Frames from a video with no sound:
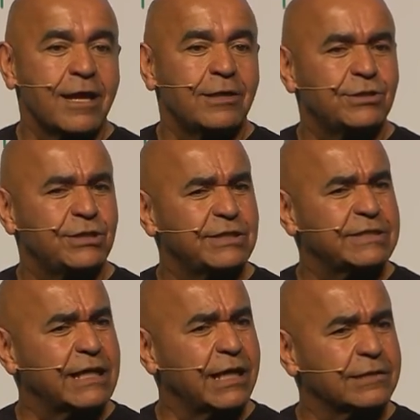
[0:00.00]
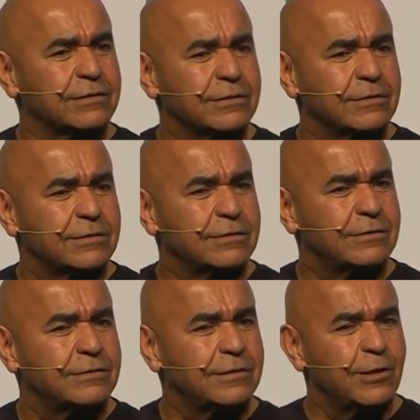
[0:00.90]
She said,
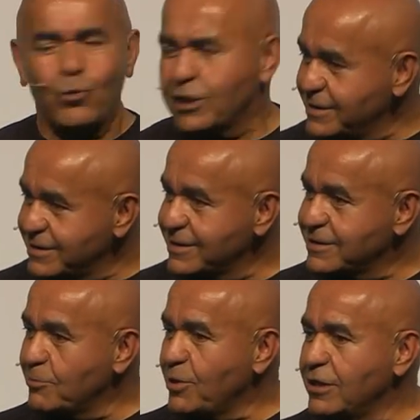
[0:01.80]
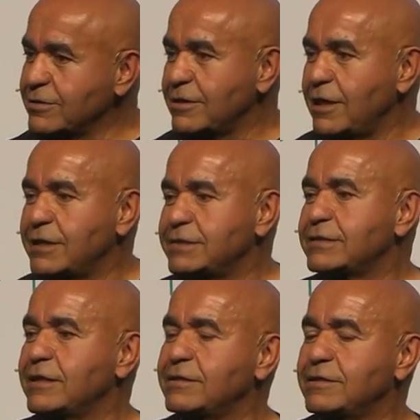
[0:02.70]
what is this about? I
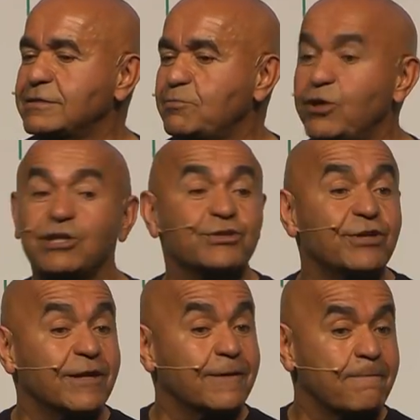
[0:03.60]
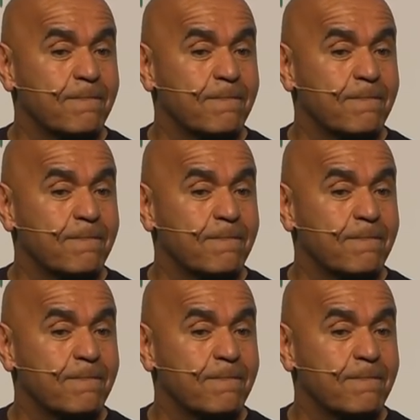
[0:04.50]
said, it's personal.